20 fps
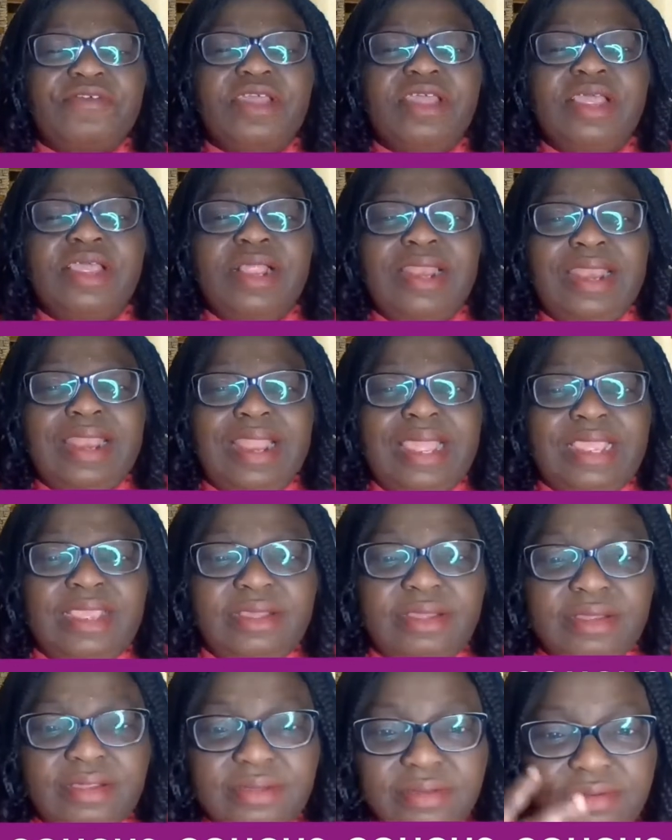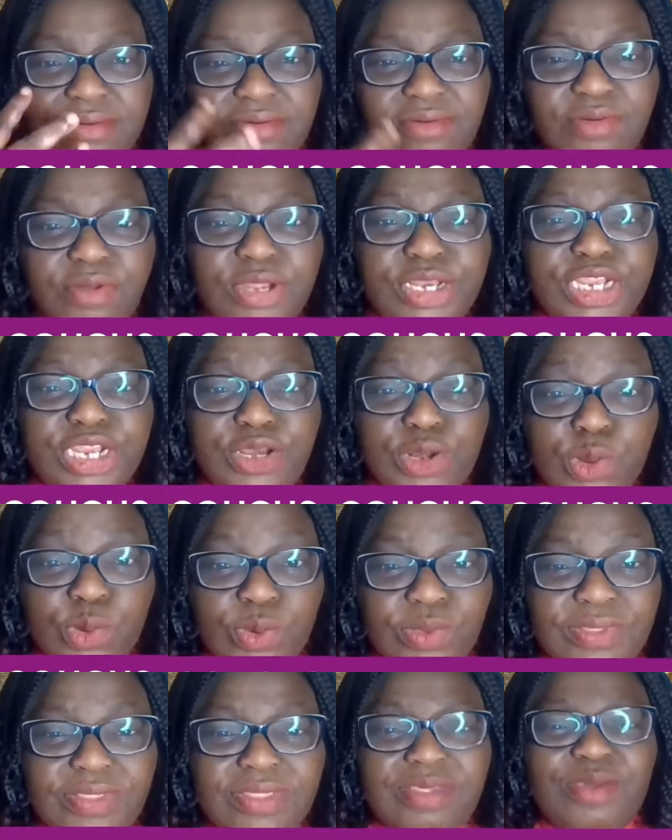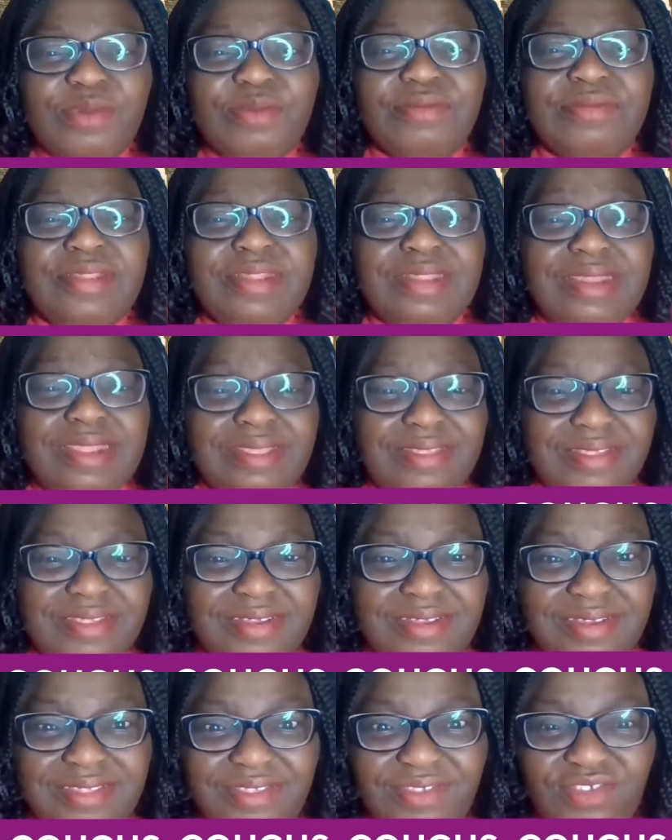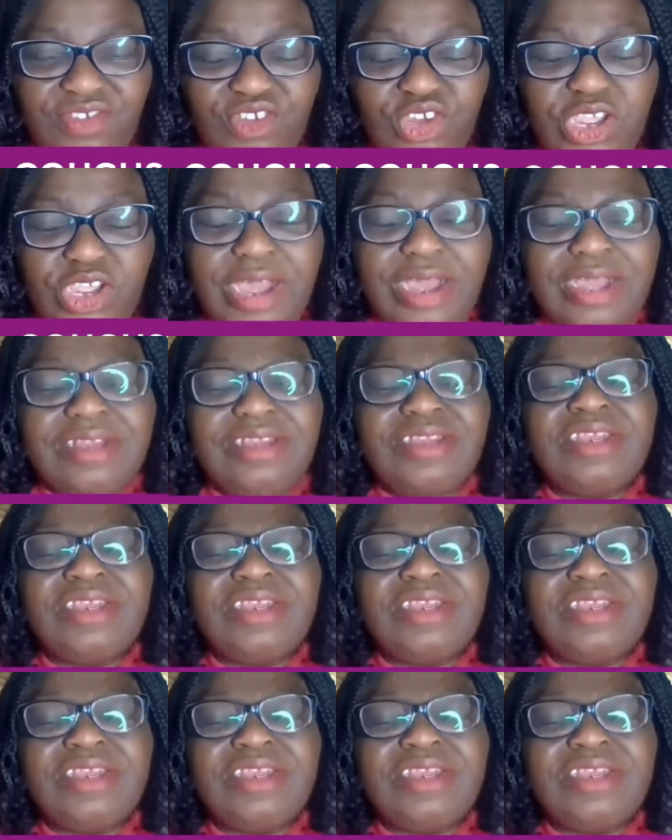like runny nose or nasal discharge,